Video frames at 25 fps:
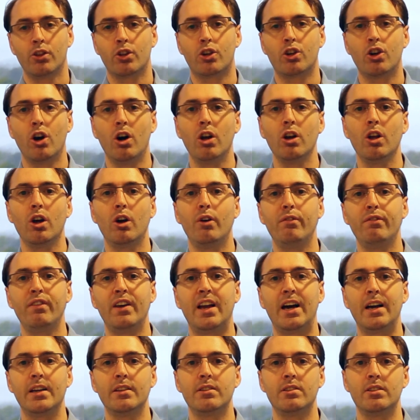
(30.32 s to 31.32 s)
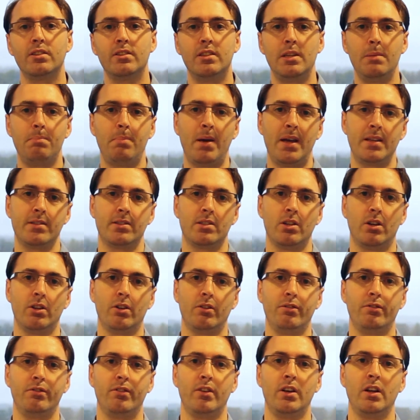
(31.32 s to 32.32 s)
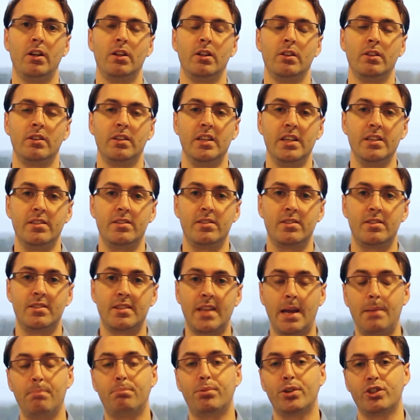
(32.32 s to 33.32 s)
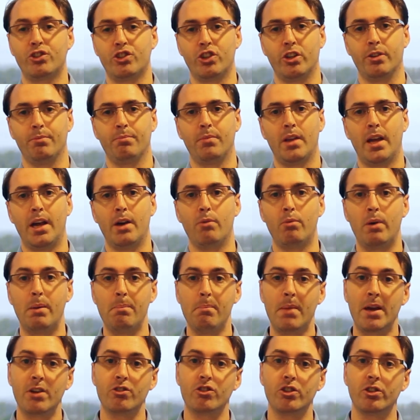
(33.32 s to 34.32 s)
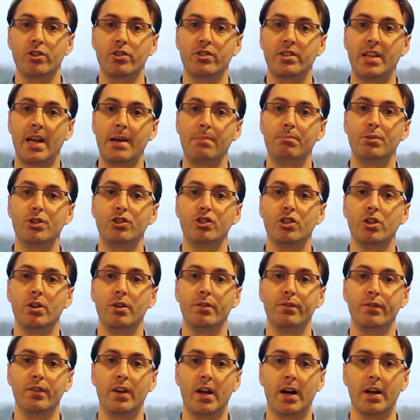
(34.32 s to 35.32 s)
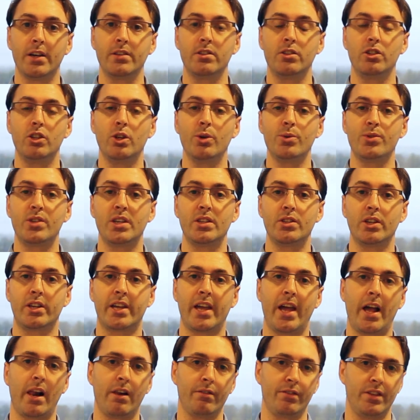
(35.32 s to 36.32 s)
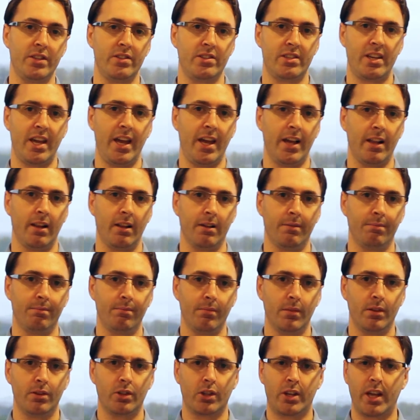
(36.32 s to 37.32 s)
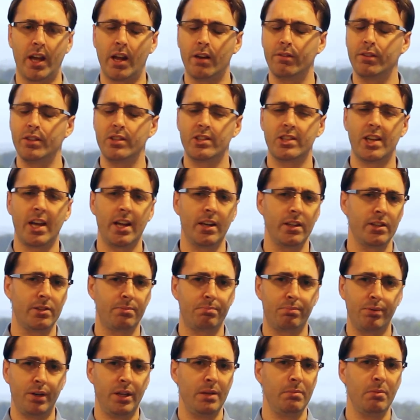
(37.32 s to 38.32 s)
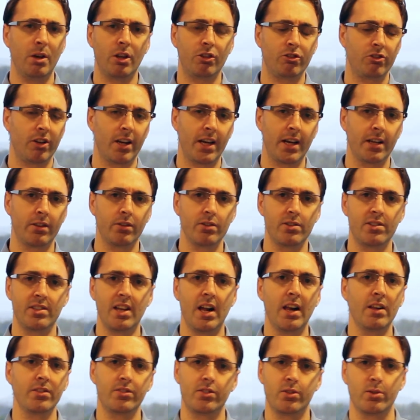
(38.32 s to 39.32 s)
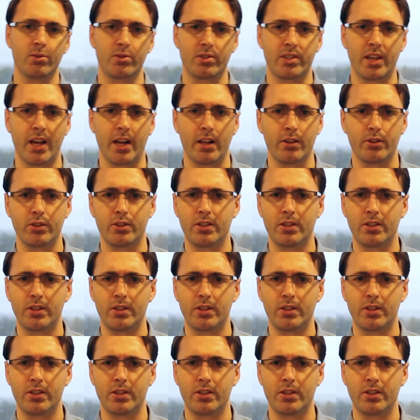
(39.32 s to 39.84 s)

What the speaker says: The color of light depends on this temperature, and we measure the temperature of light using the Kelvin scale. The Kelvin scale is pretty much like the Celsius scale.